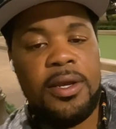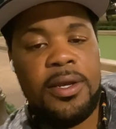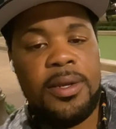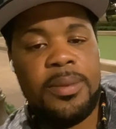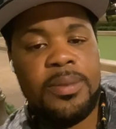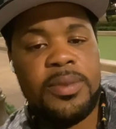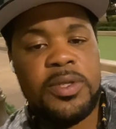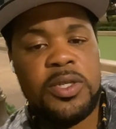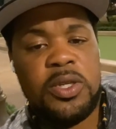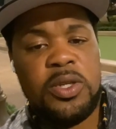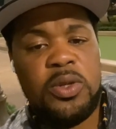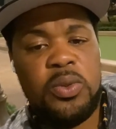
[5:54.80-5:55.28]

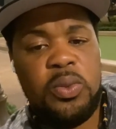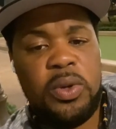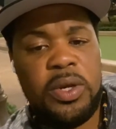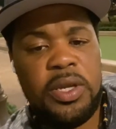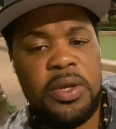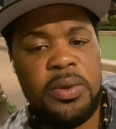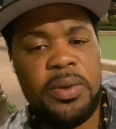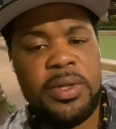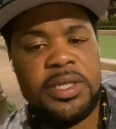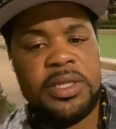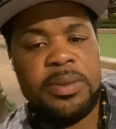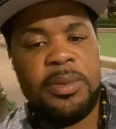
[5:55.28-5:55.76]
So you want
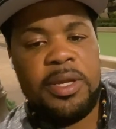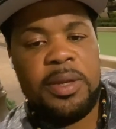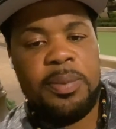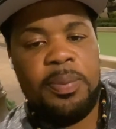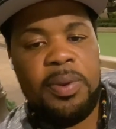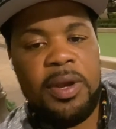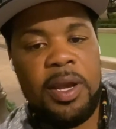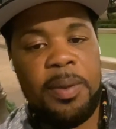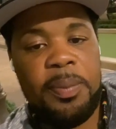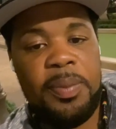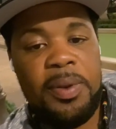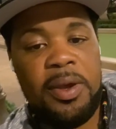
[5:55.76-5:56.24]
your resume to
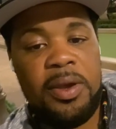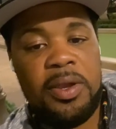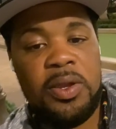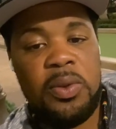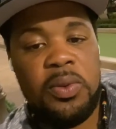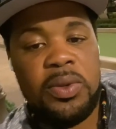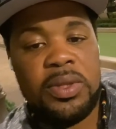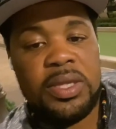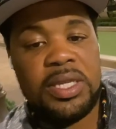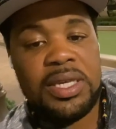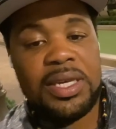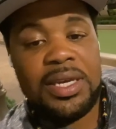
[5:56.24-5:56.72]
pop out. You
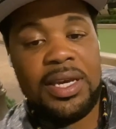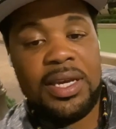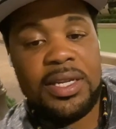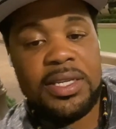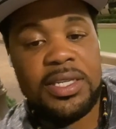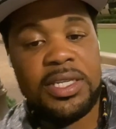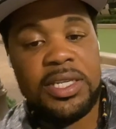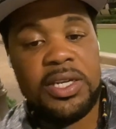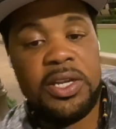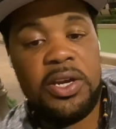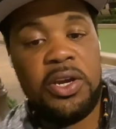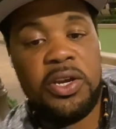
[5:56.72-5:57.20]
want the
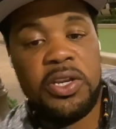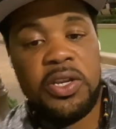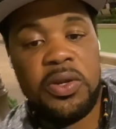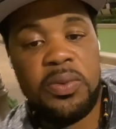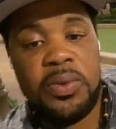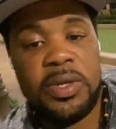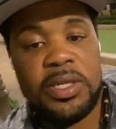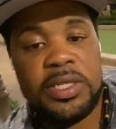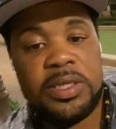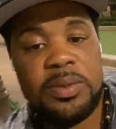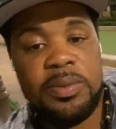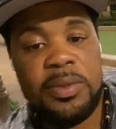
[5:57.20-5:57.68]
content on your
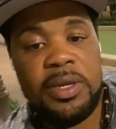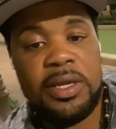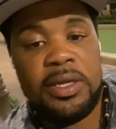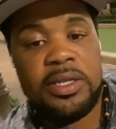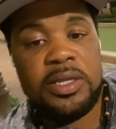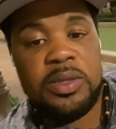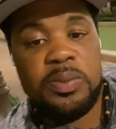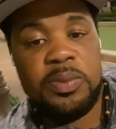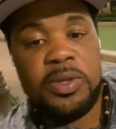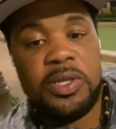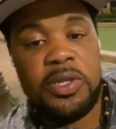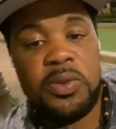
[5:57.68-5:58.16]
resume
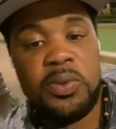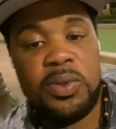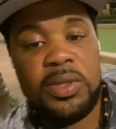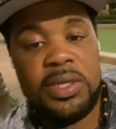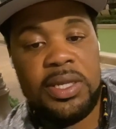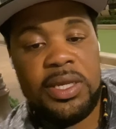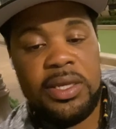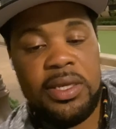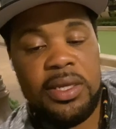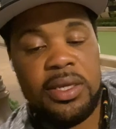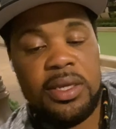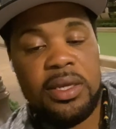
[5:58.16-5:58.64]
to be
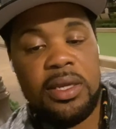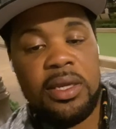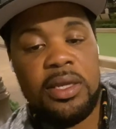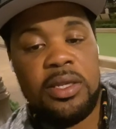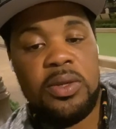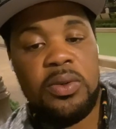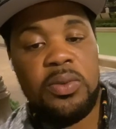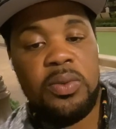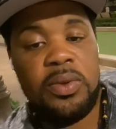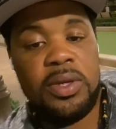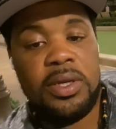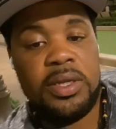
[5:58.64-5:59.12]
unique, and
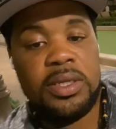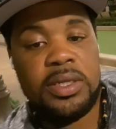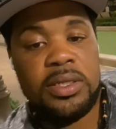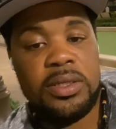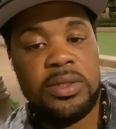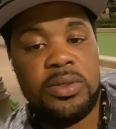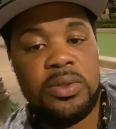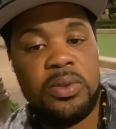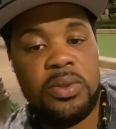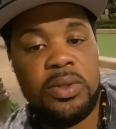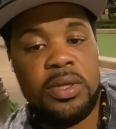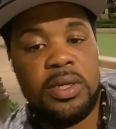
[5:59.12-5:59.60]
you want it
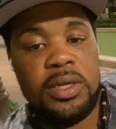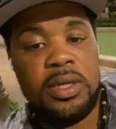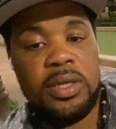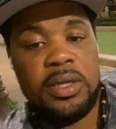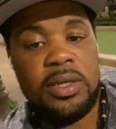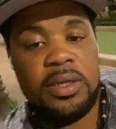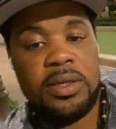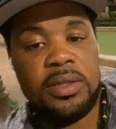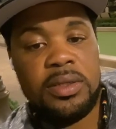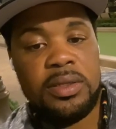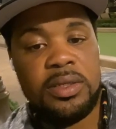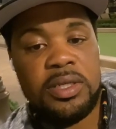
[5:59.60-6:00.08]
to
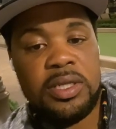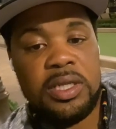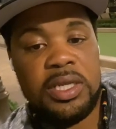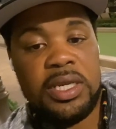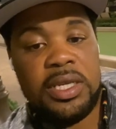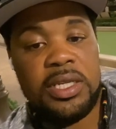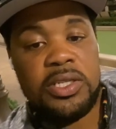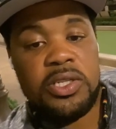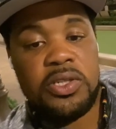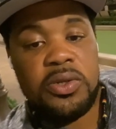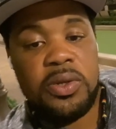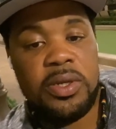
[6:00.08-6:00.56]

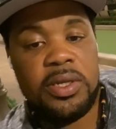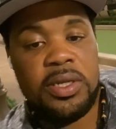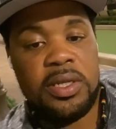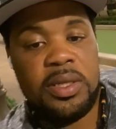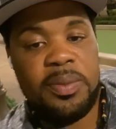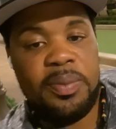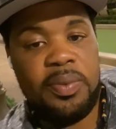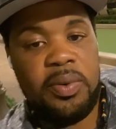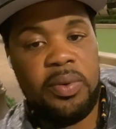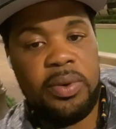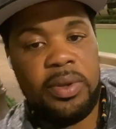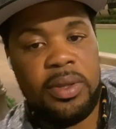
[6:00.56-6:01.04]
get straight to the
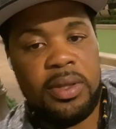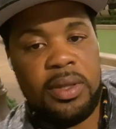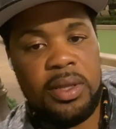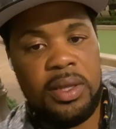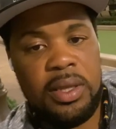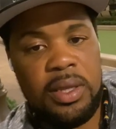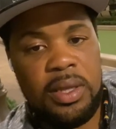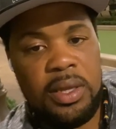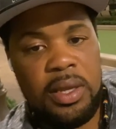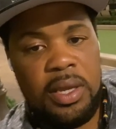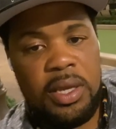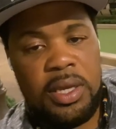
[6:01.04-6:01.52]
point.
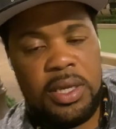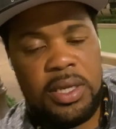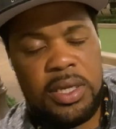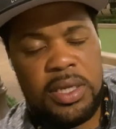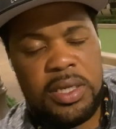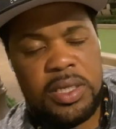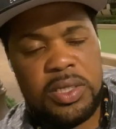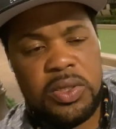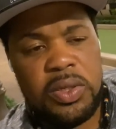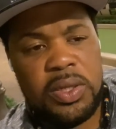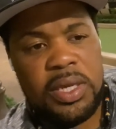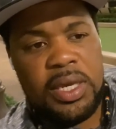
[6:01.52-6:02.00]

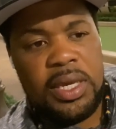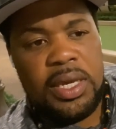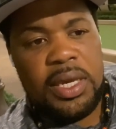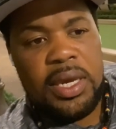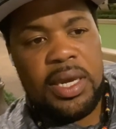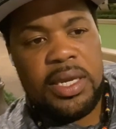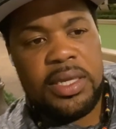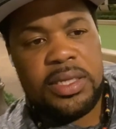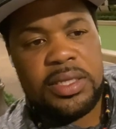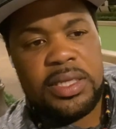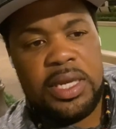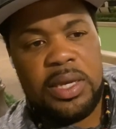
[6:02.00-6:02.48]
So again,
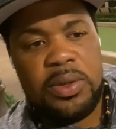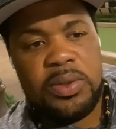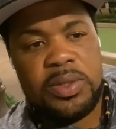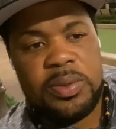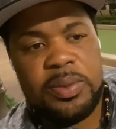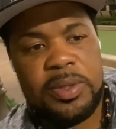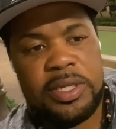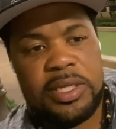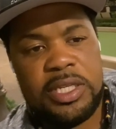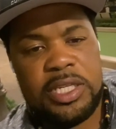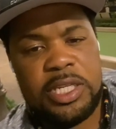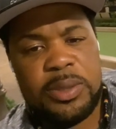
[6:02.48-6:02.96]
guys, that was
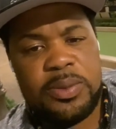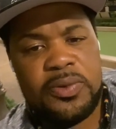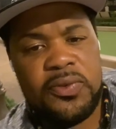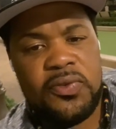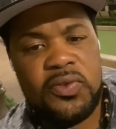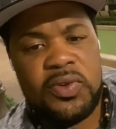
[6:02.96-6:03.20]
my tips for